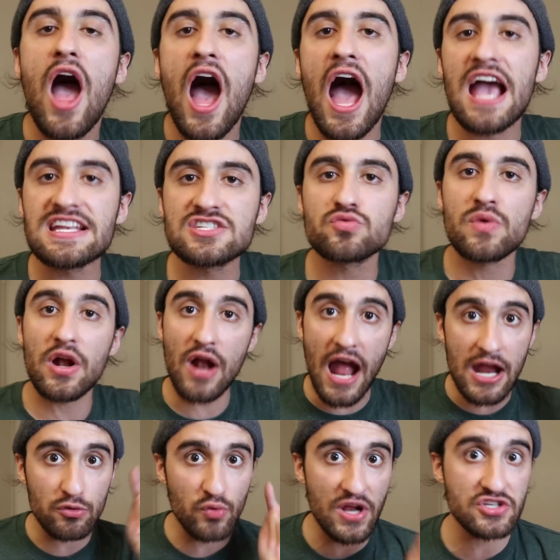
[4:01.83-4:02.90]
I swear
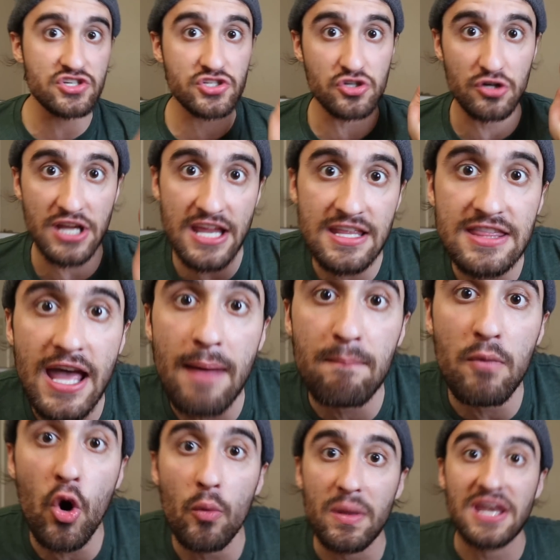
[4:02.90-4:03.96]
I registered in that
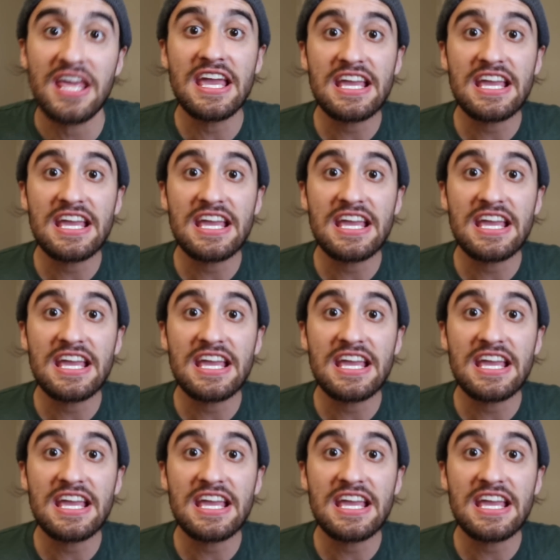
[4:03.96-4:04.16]
moment.